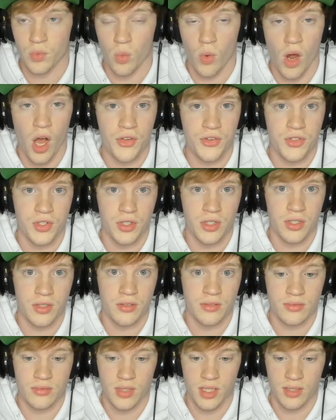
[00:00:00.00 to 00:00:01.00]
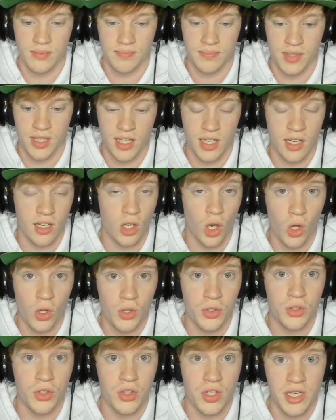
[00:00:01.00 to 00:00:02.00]
roster, the
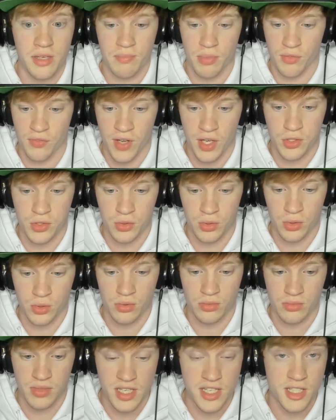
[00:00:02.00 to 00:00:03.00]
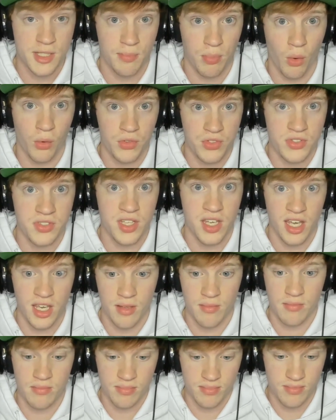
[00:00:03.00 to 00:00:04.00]
Call of Duty professional esports
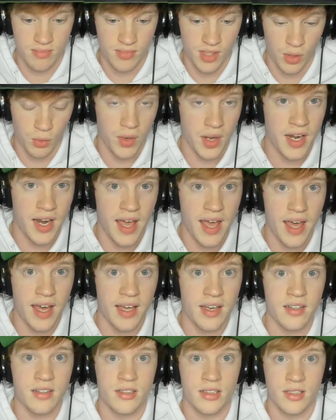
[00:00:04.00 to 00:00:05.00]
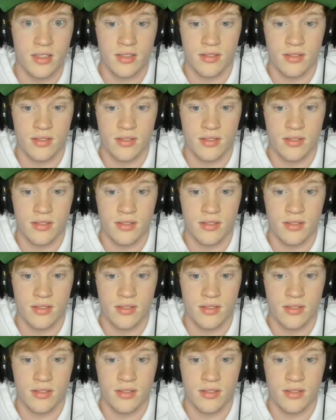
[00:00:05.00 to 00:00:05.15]
team that Red had,